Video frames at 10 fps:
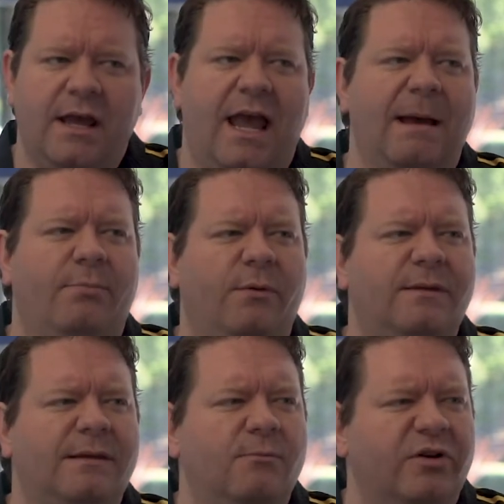And both
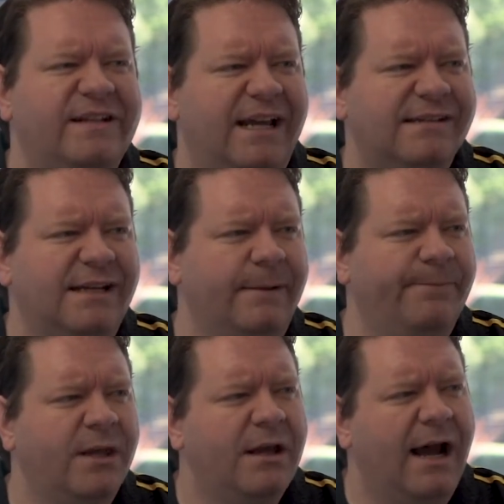of them were
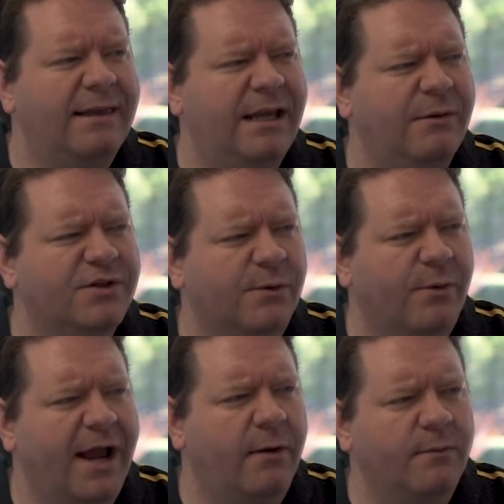testing, I think it was
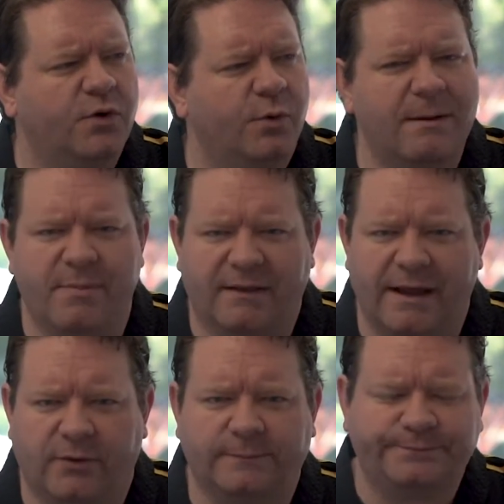around green belt
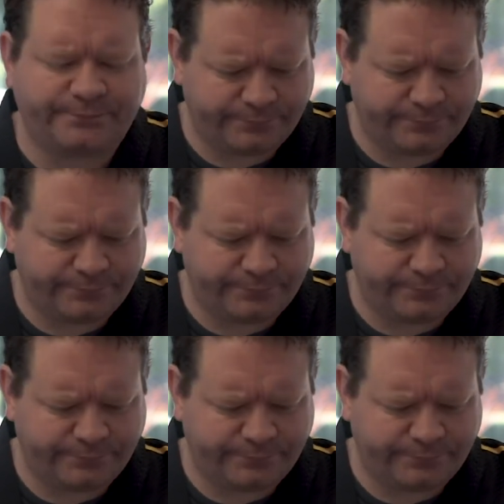level.